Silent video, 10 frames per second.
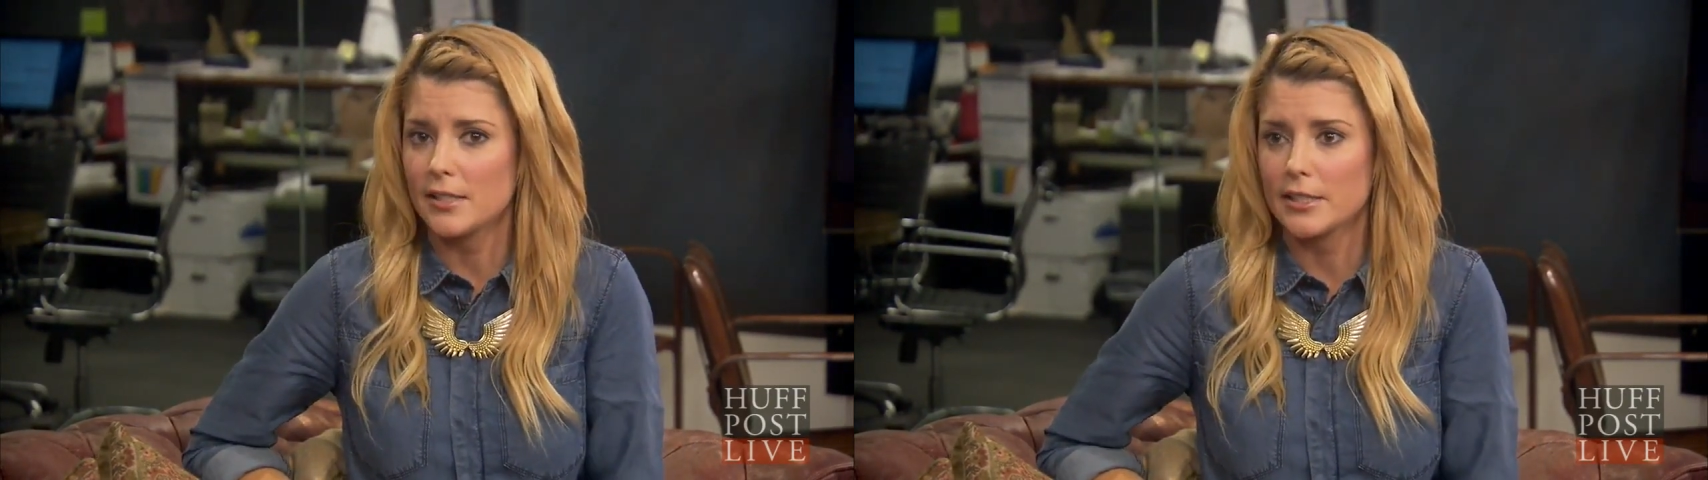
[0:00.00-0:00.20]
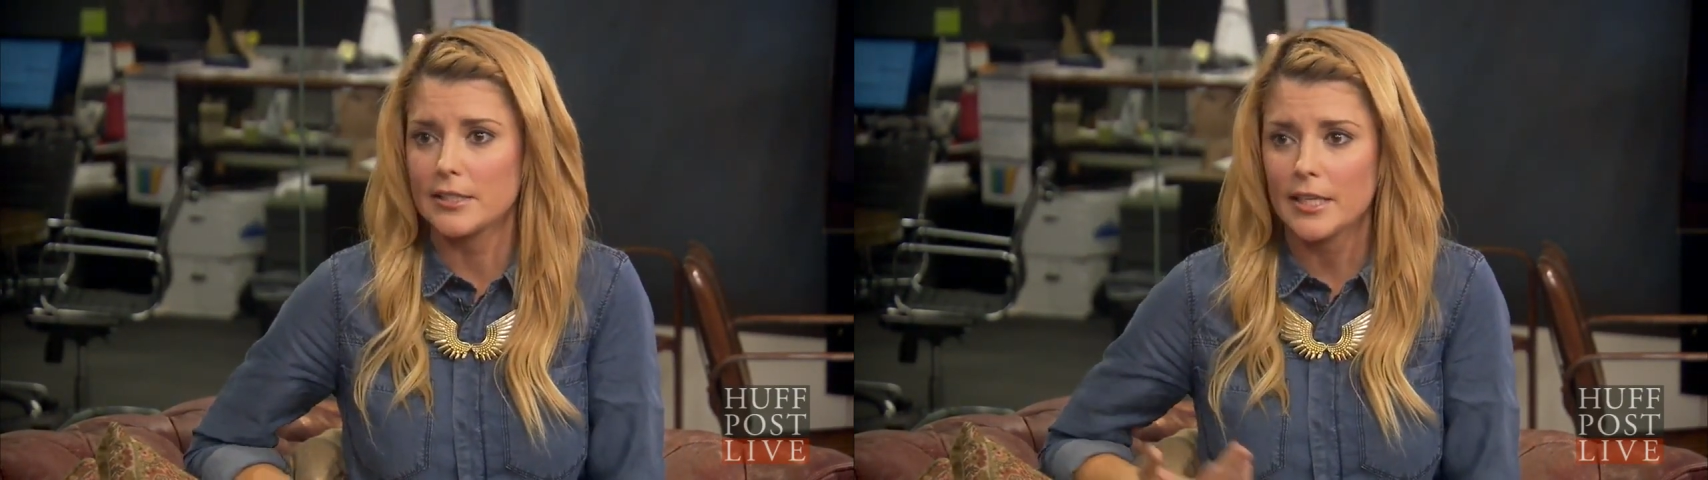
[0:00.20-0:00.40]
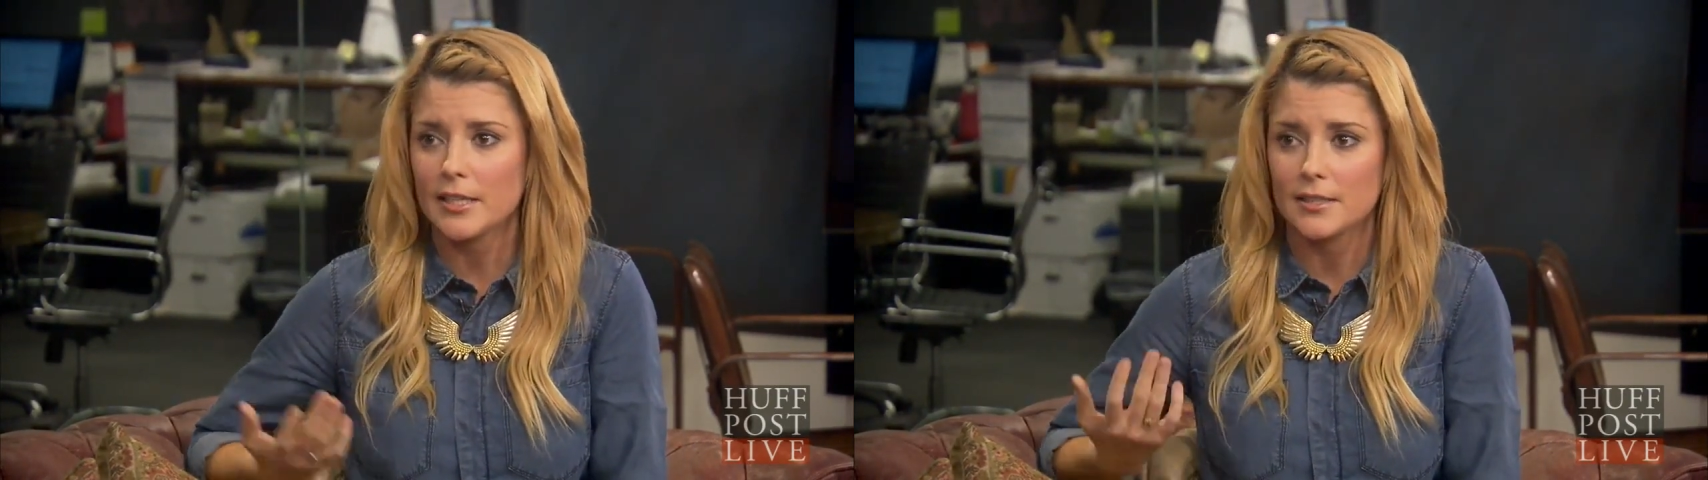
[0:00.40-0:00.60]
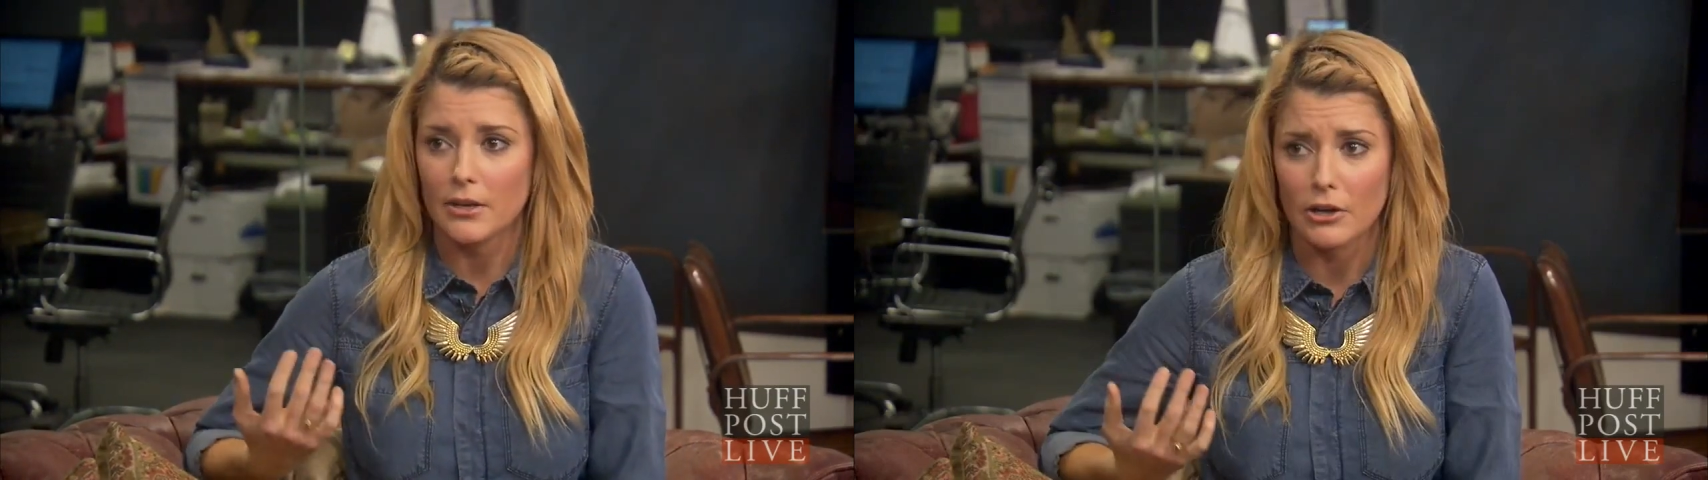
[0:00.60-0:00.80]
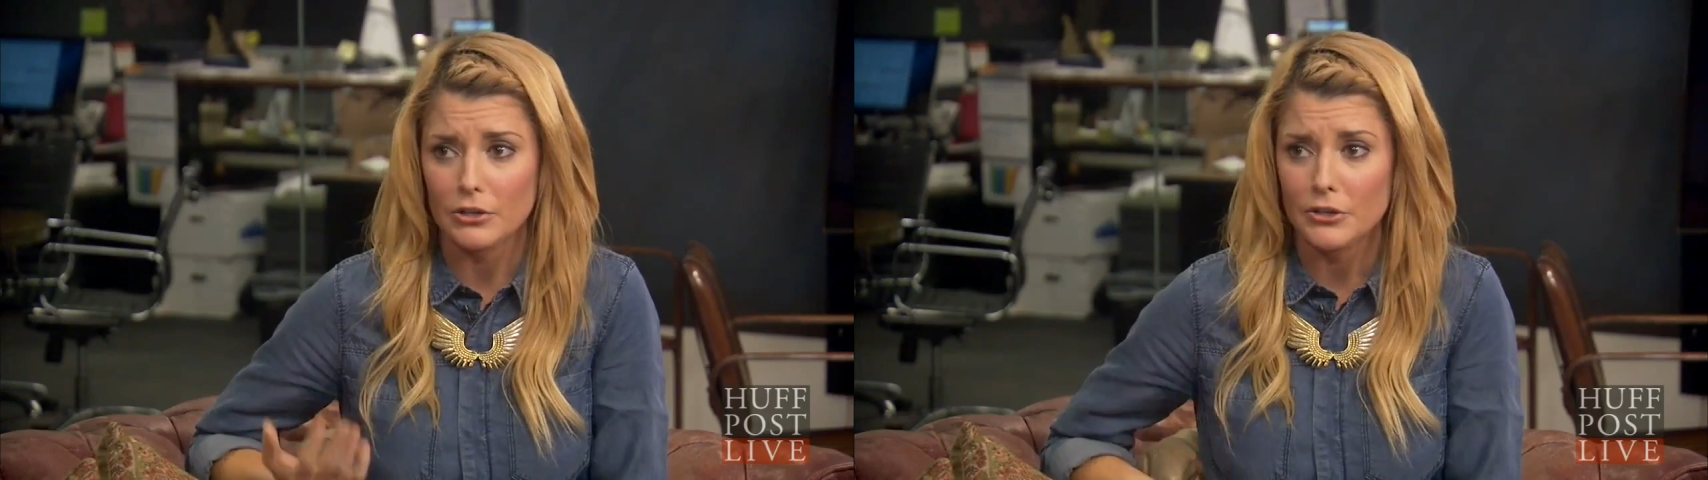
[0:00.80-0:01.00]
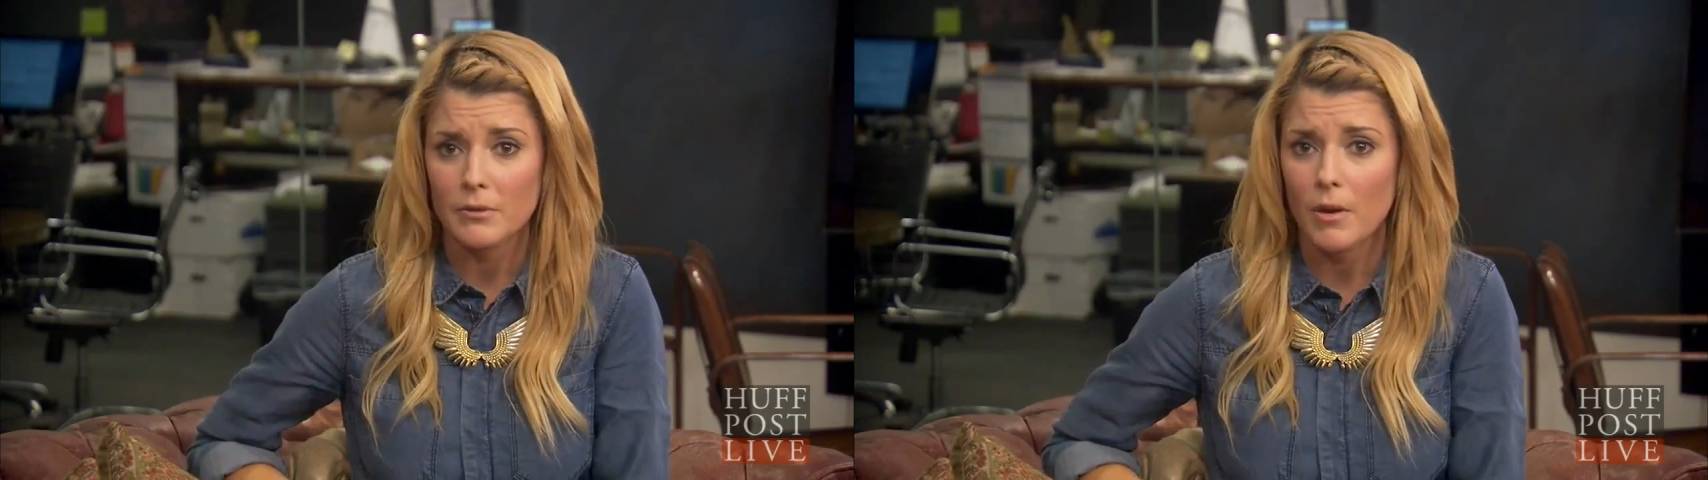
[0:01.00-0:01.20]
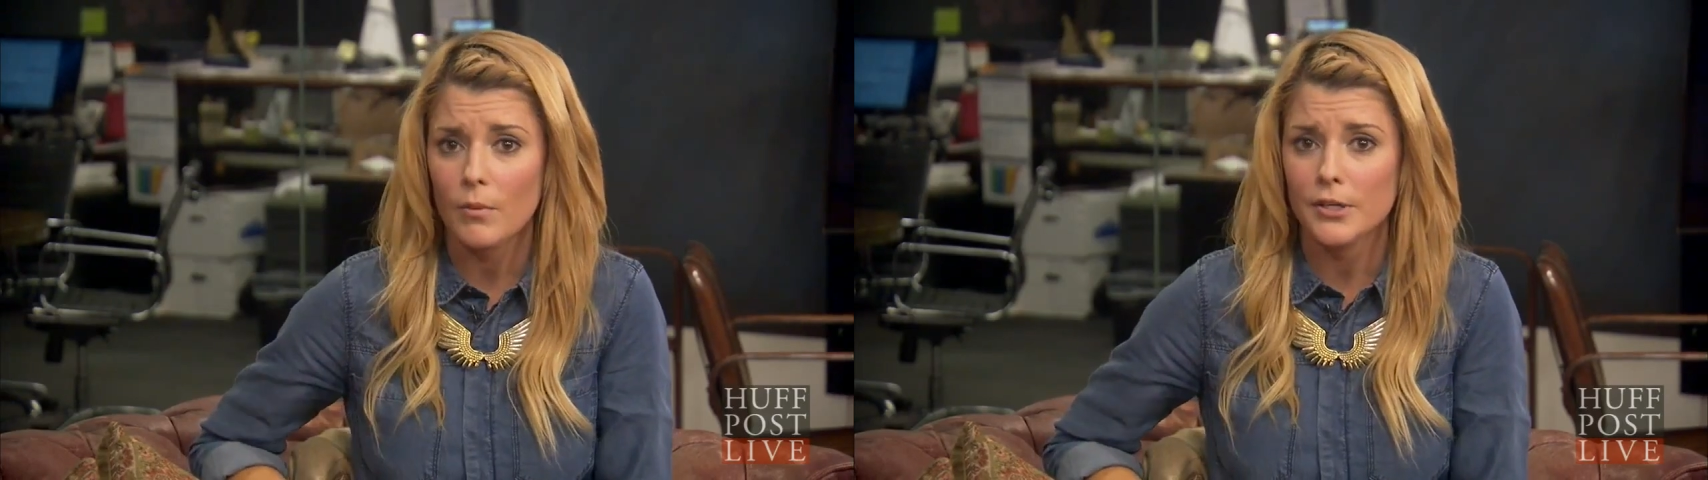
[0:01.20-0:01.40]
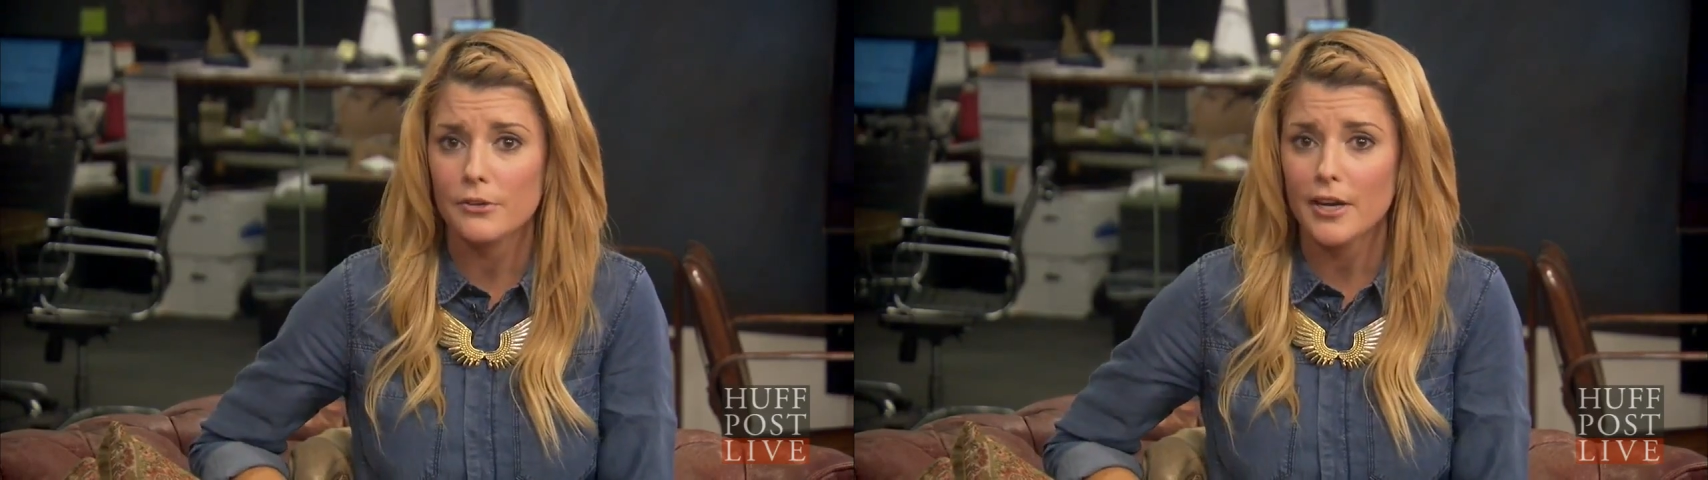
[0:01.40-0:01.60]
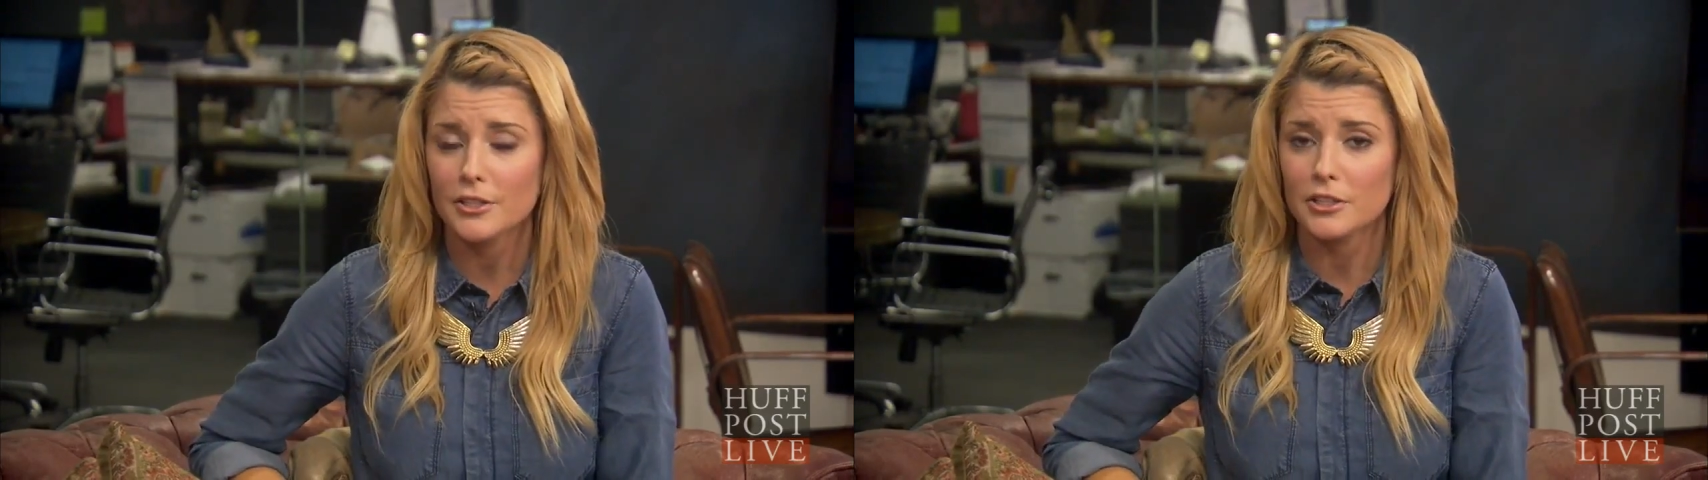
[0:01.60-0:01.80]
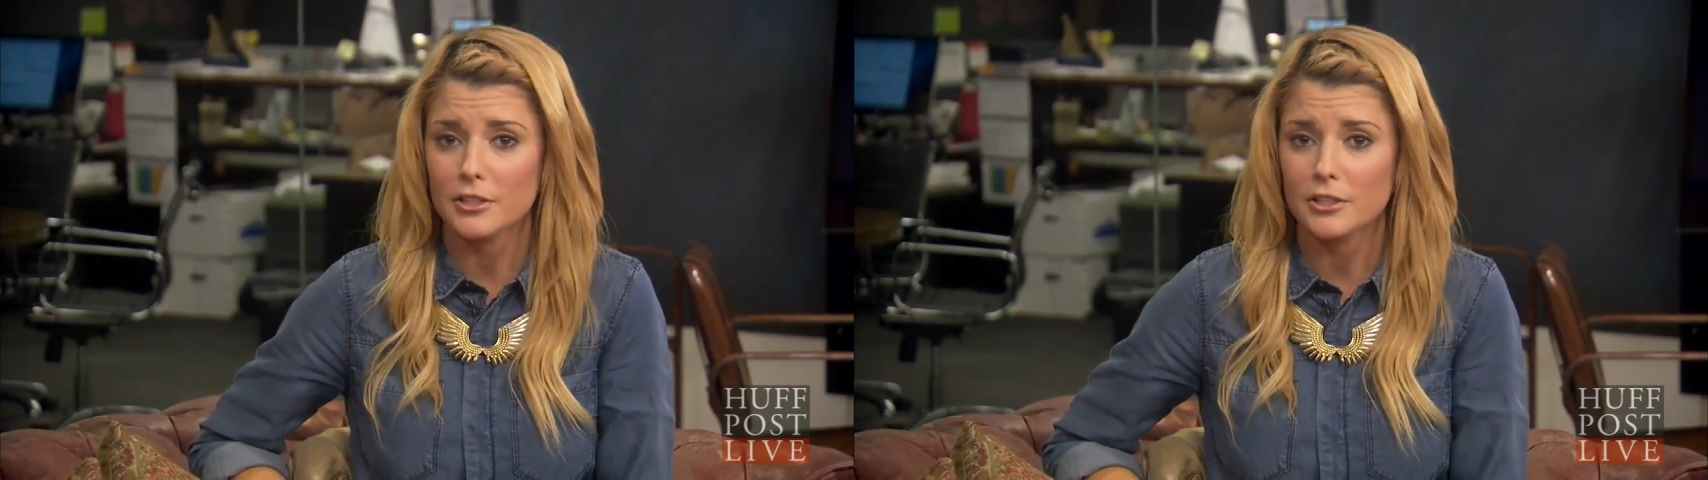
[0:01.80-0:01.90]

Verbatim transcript: Like I said, it's how I learned about One Direction.